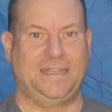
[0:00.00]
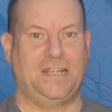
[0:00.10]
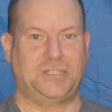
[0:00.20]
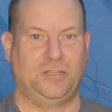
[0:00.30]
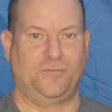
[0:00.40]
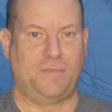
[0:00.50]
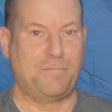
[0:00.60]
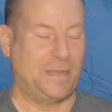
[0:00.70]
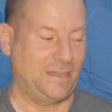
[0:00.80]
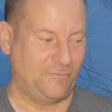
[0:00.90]
did actually look for my
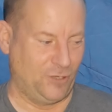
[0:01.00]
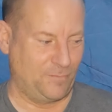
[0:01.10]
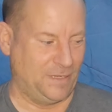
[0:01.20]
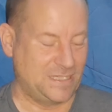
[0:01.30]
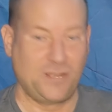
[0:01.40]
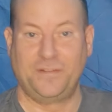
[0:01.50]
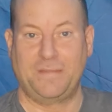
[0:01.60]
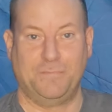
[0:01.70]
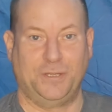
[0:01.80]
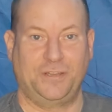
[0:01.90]
picnic rug, but it's covered
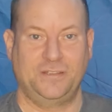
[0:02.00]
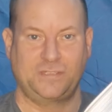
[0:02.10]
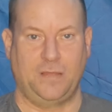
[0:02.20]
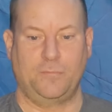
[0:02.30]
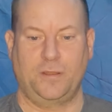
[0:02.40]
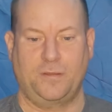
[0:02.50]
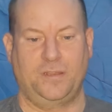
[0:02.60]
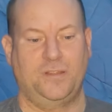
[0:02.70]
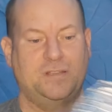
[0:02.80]
in mud. So what I'm going to do